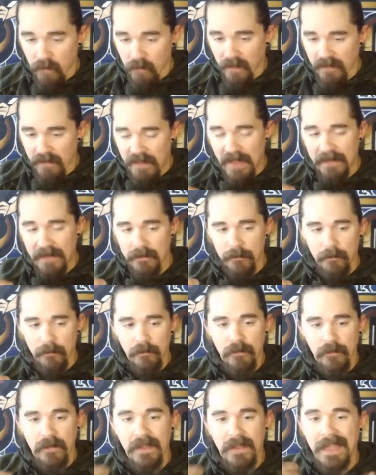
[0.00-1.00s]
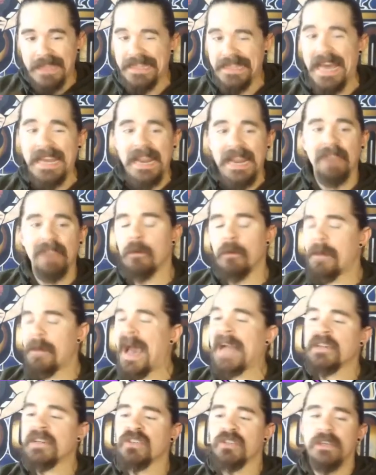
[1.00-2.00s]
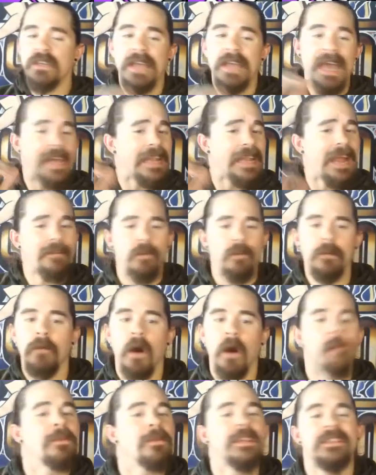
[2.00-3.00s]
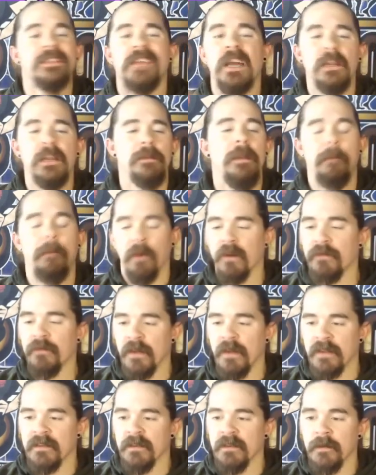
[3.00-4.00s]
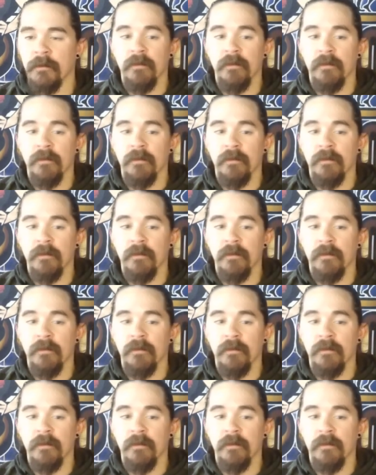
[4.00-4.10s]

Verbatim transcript: that not every match at every moment is going to be perfect.